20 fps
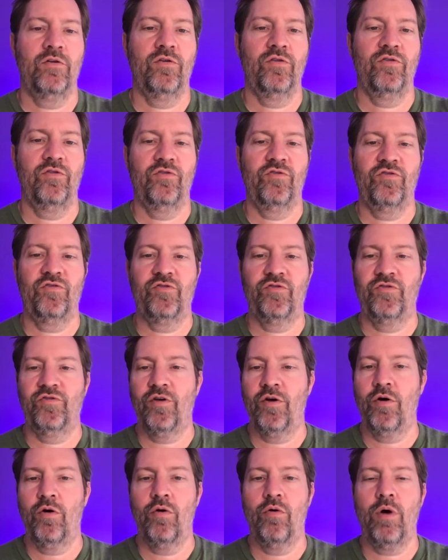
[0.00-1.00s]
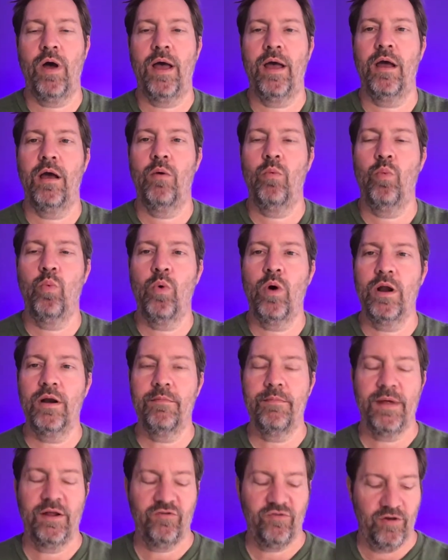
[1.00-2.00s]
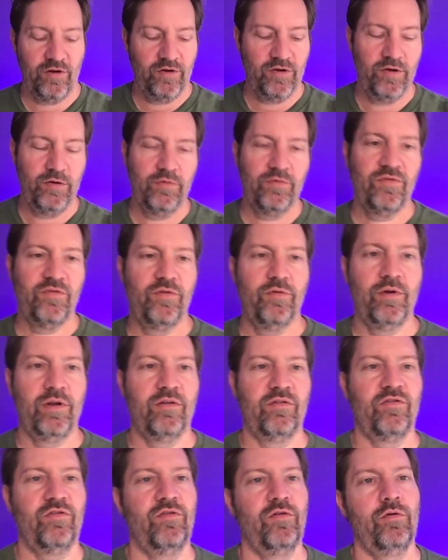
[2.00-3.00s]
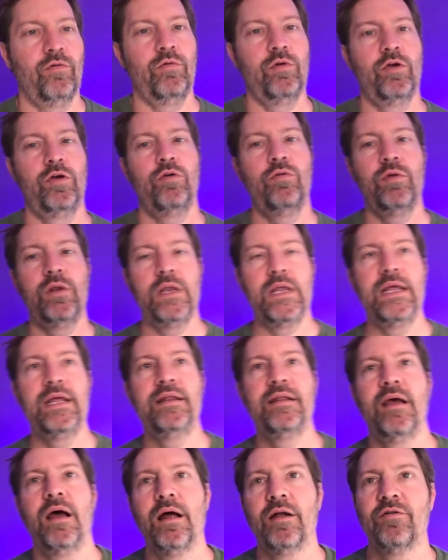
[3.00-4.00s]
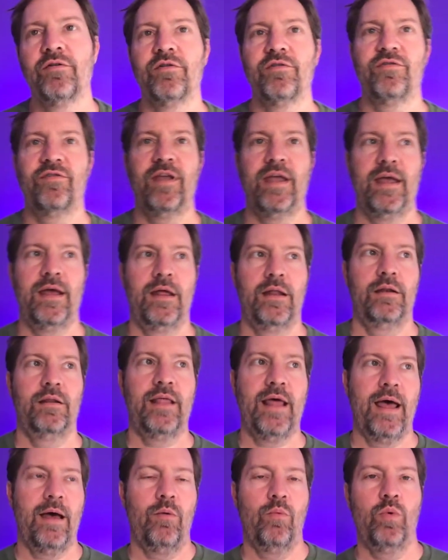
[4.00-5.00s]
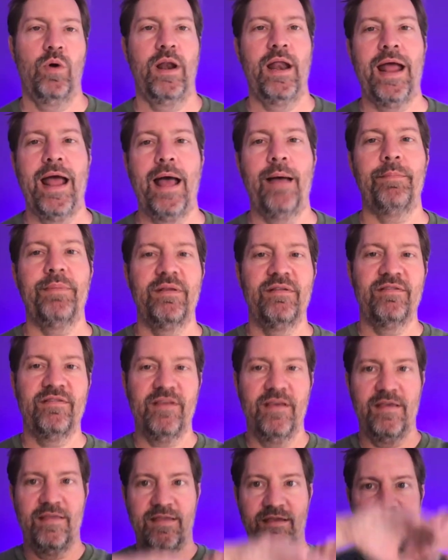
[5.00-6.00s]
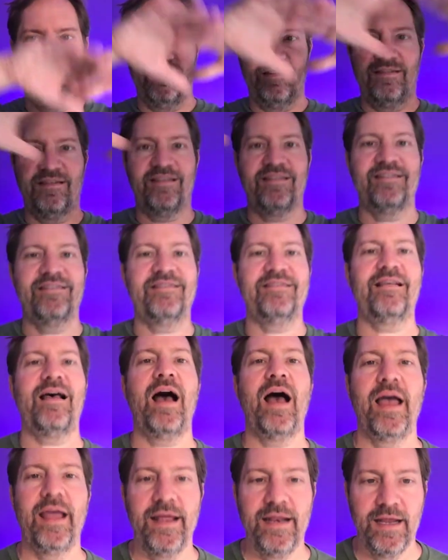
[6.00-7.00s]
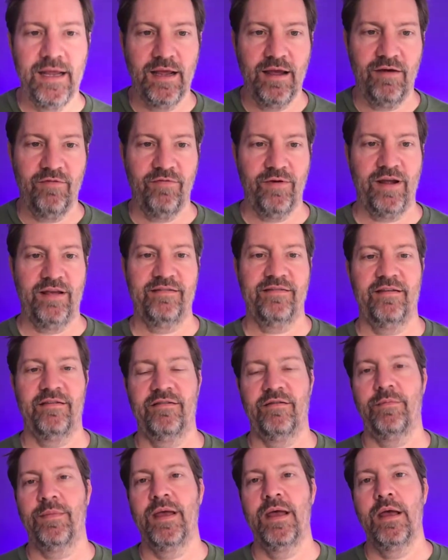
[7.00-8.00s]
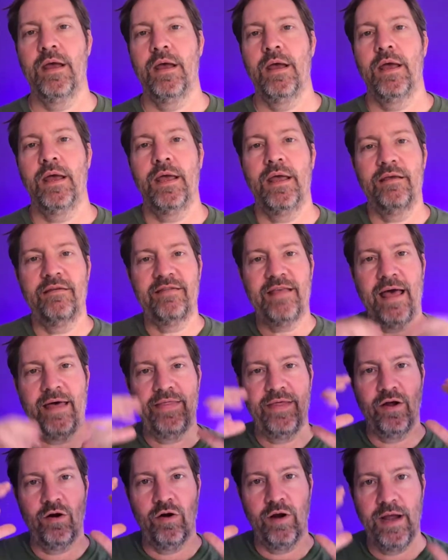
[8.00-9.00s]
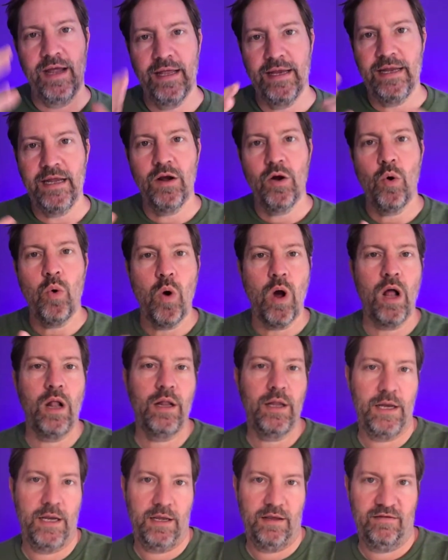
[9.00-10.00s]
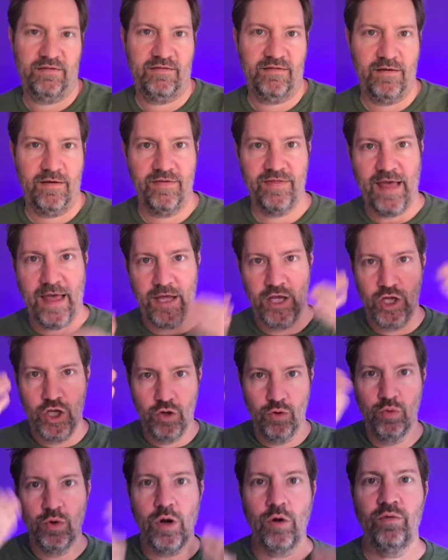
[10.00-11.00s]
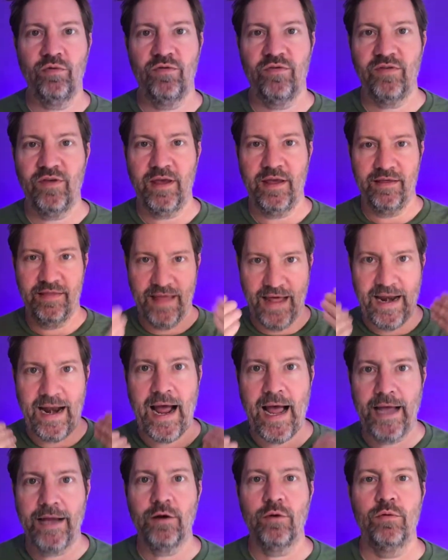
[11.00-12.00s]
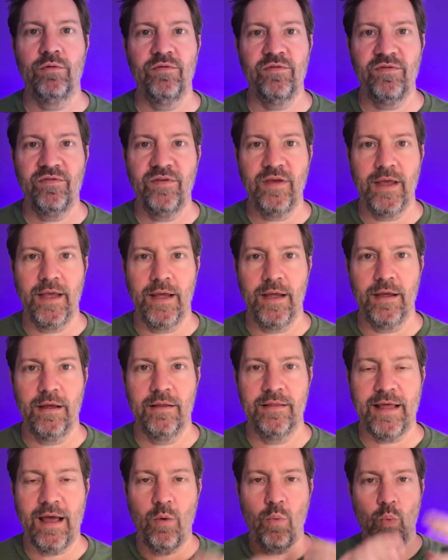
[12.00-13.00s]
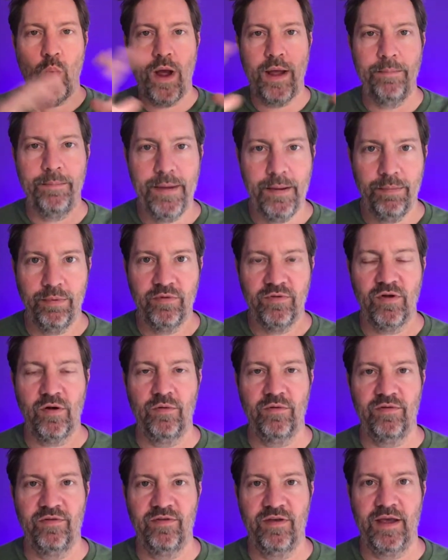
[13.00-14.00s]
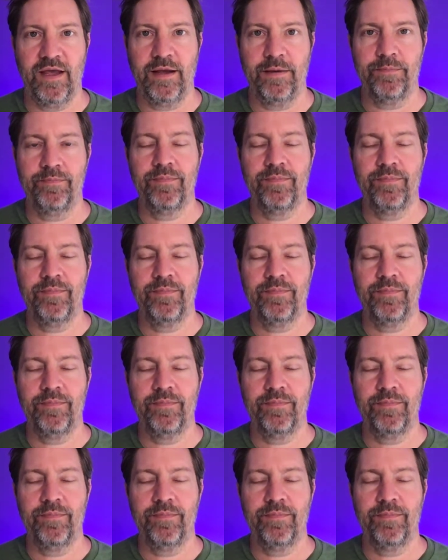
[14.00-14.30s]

So I want to mention to you students too, you need to understand that what happens in this society of racism is that there are inequalities that you don't see, that I don't see, that white people don't see.